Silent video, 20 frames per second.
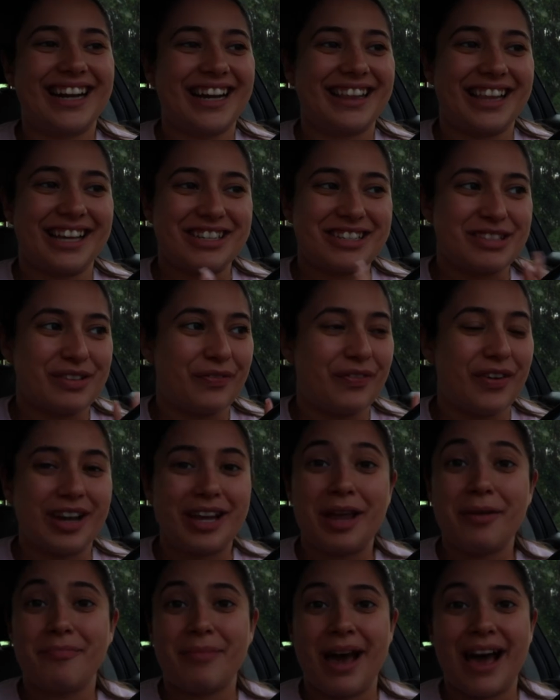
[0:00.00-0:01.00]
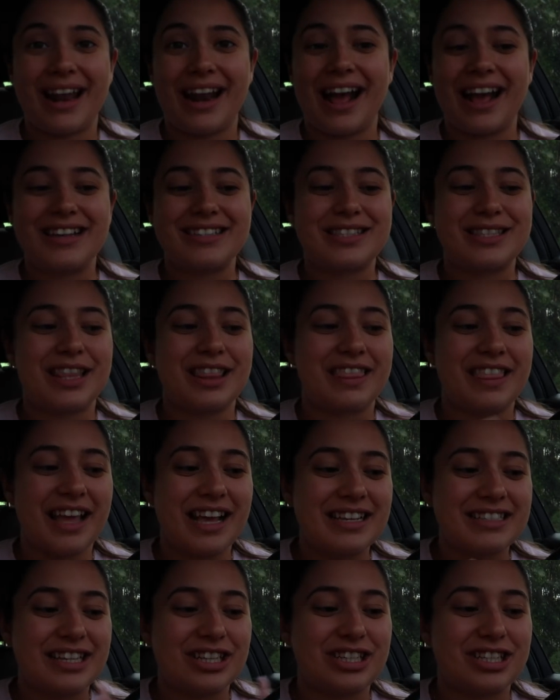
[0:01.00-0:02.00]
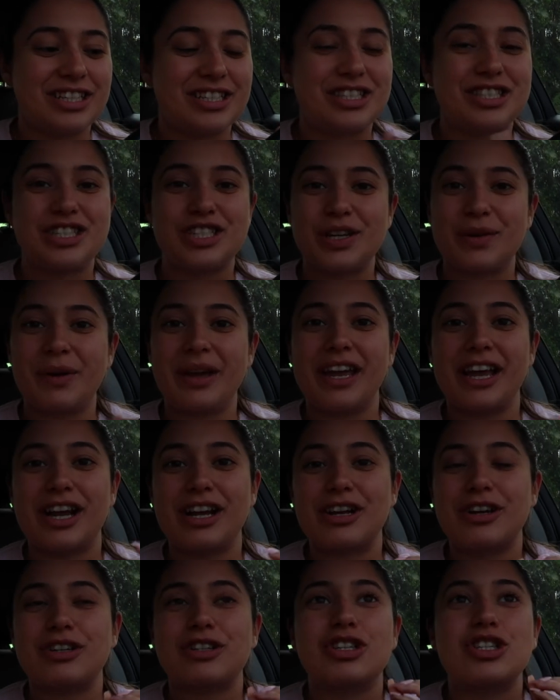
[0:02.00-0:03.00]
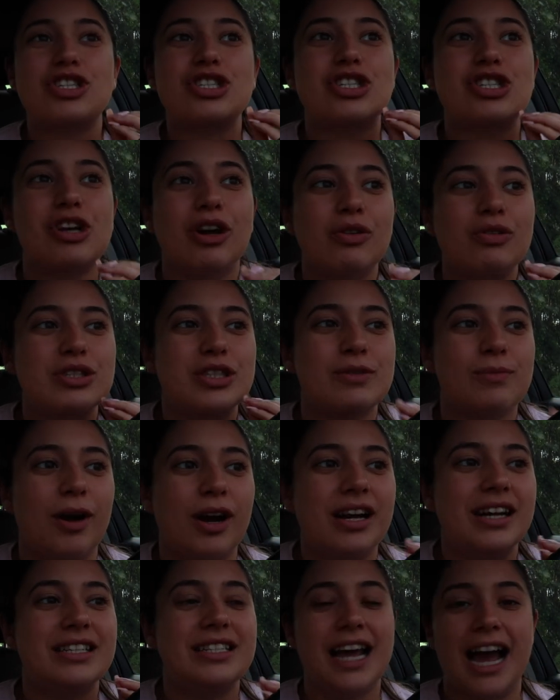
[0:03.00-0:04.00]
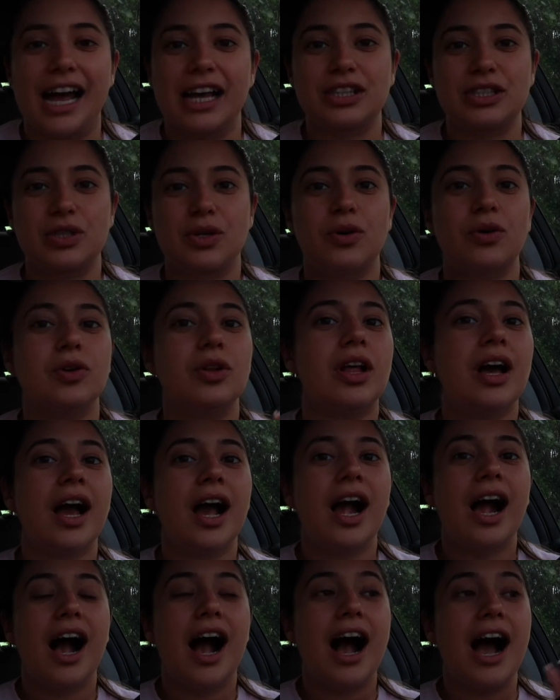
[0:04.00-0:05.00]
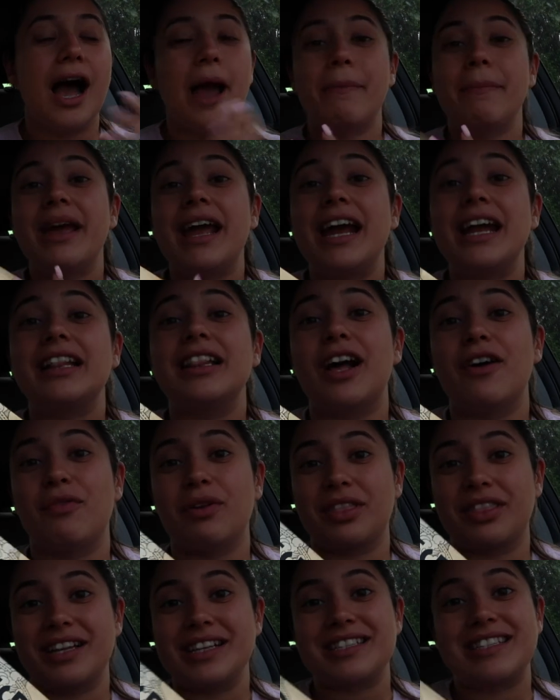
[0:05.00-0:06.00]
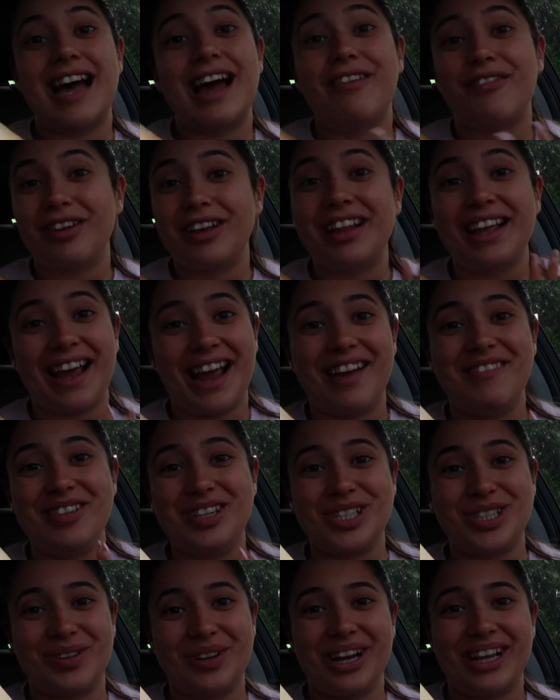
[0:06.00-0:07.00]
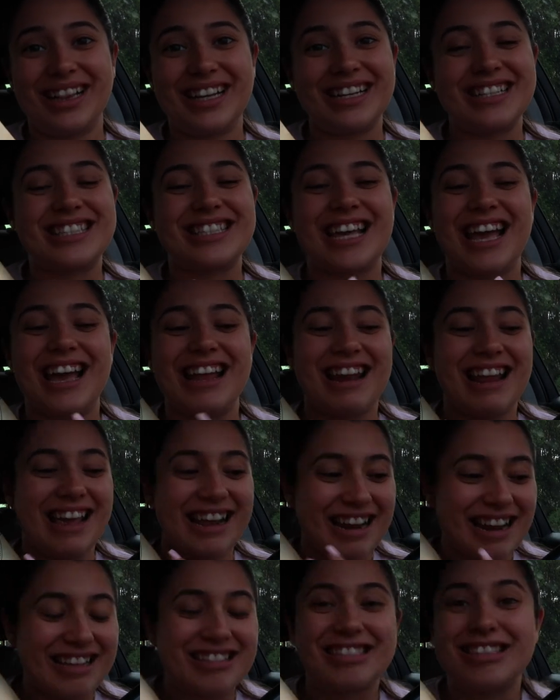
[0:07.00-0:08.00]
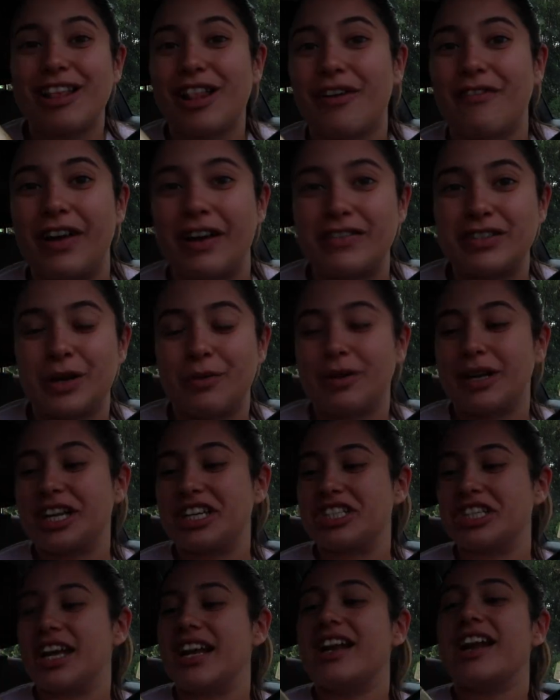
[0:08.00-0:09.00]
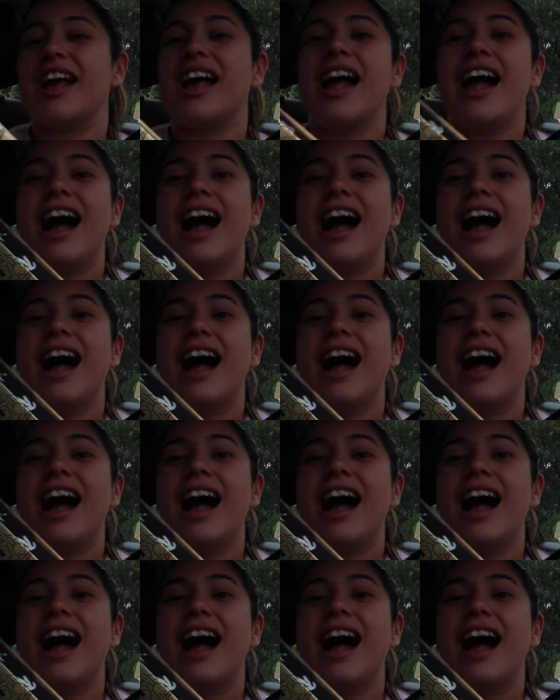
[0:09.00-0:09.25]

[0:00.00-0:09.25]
I think she's a fucking badass. The things that she is doing are just so smart and tactical. I'm in love with this. I really am enjoying this, and it is still a 5-star prediction.